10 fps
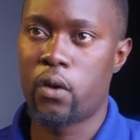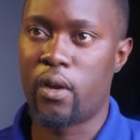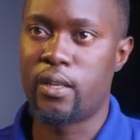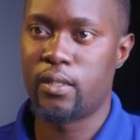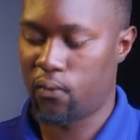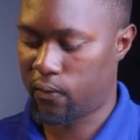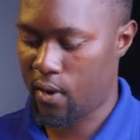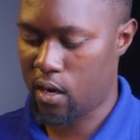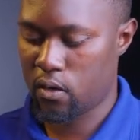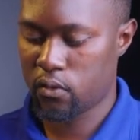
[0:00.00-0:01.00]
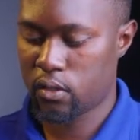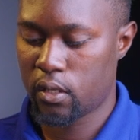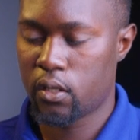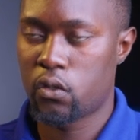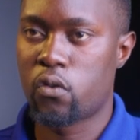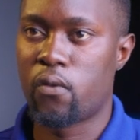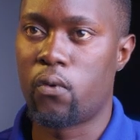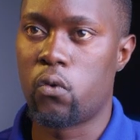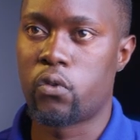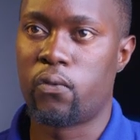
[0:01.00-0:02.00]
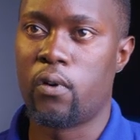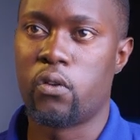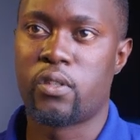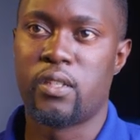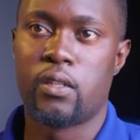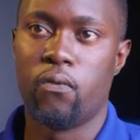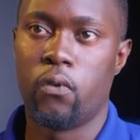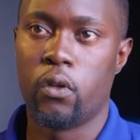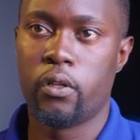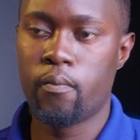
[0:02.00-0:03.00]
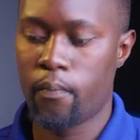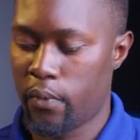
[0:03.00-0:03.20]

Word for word: writing files to the Vultr file system volume.